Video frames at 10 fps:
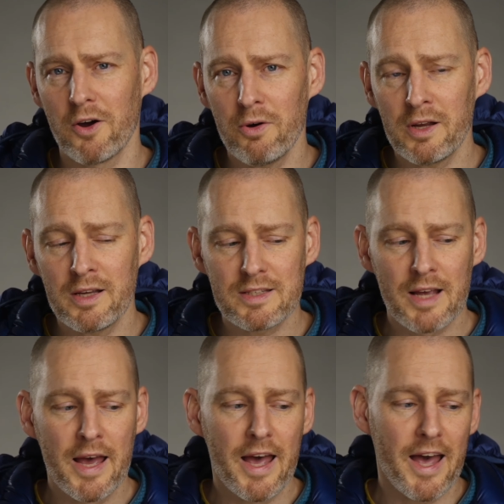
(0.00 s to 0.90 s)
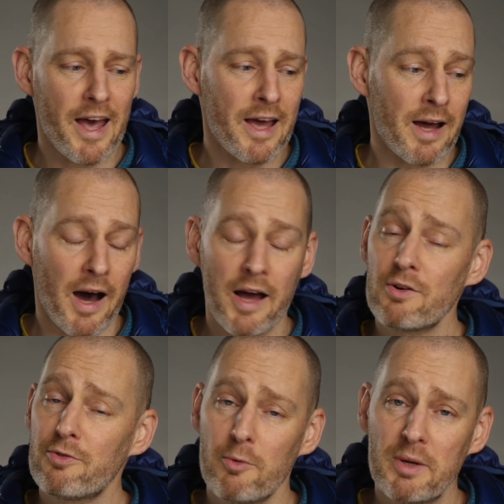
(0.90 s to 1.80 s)
coatings and
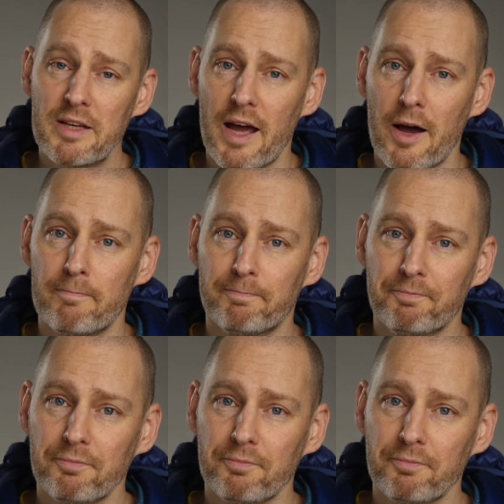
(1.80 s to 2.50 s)
hydrophobic down,